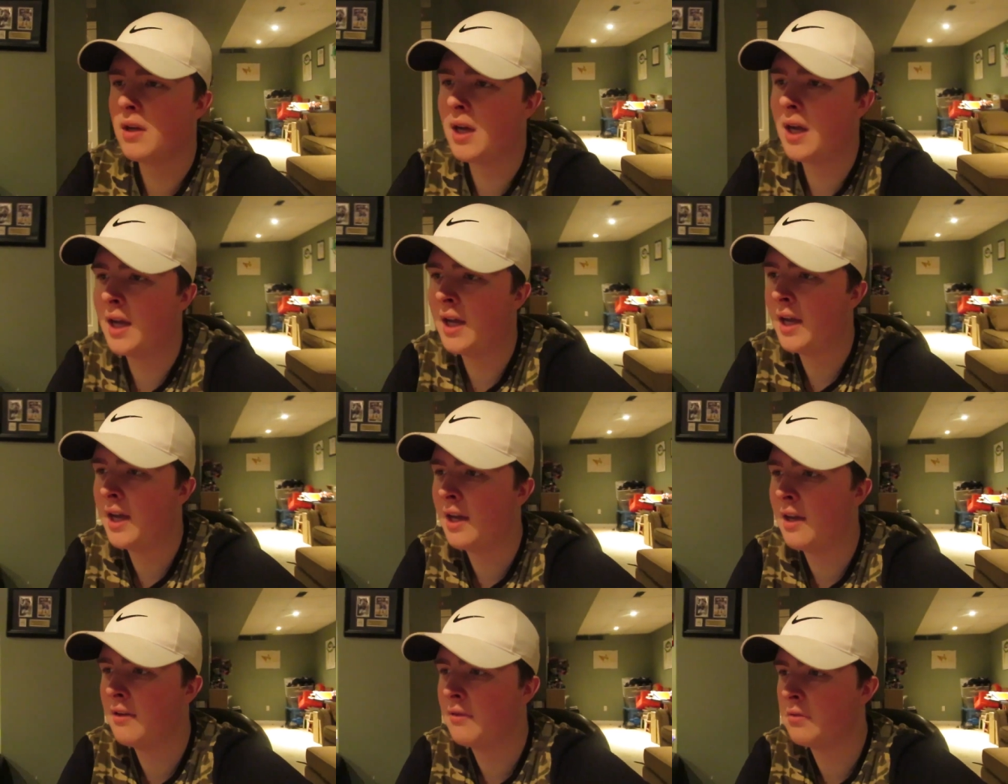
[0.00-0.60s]
I
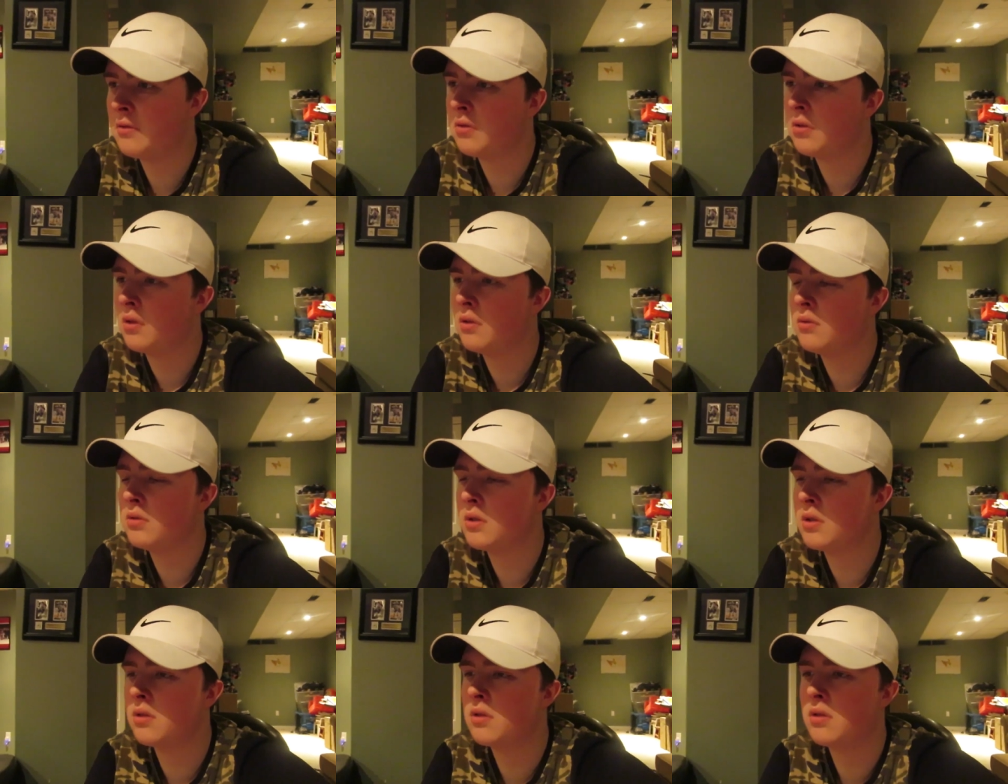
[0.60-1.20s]
have
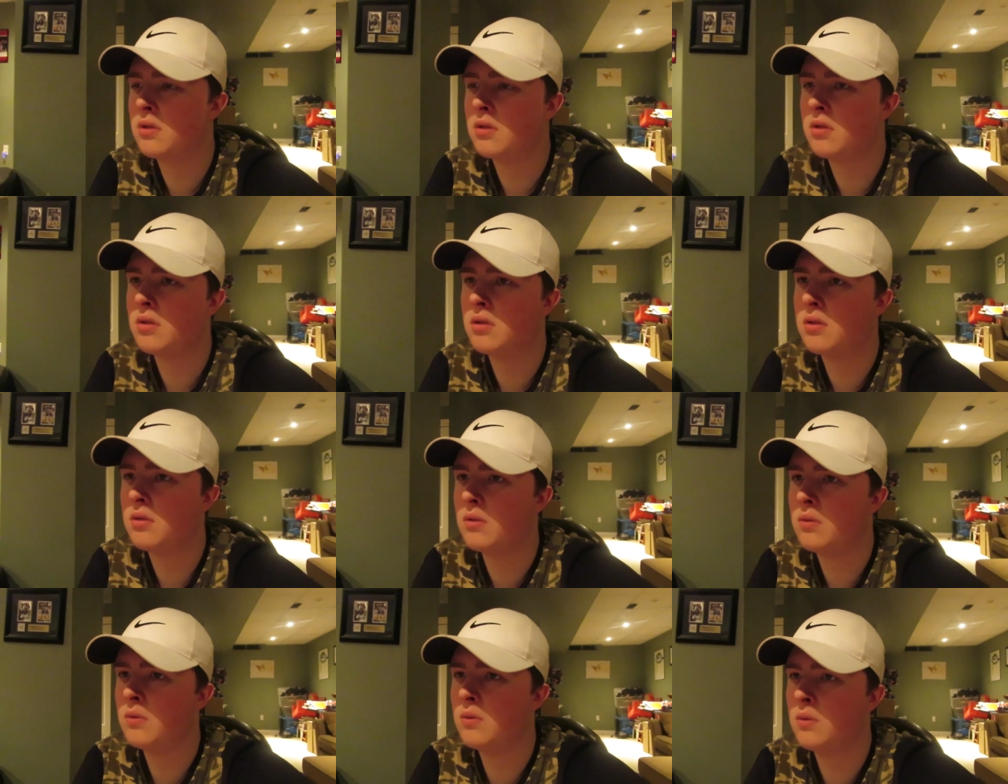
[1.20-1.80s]
close
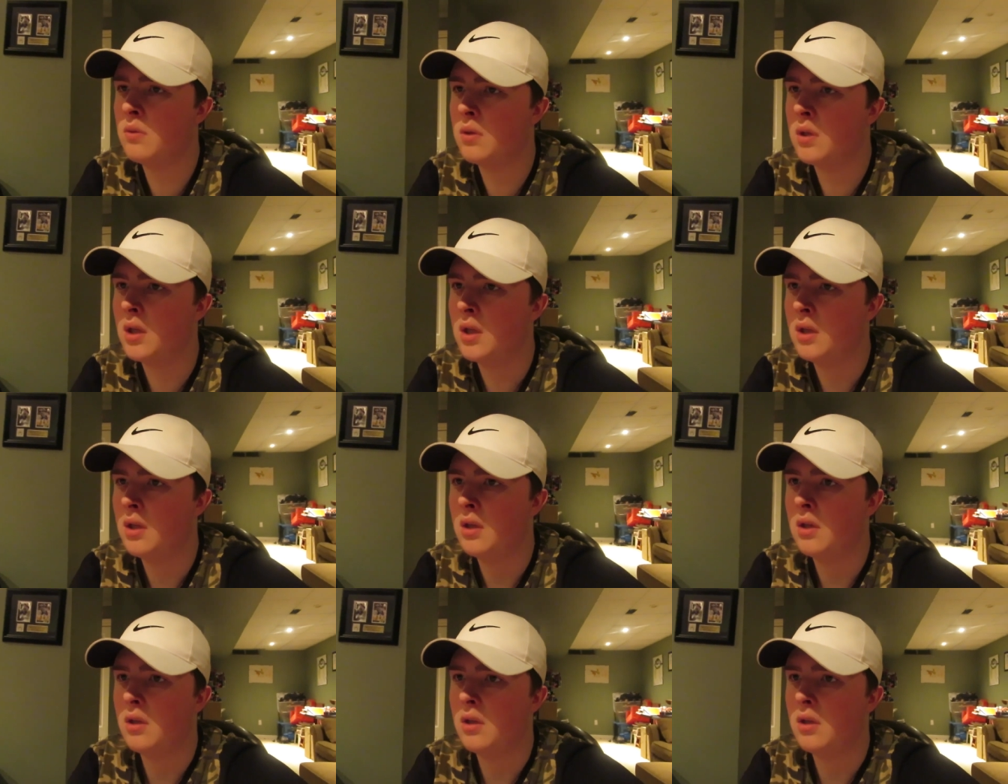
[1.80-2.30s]
to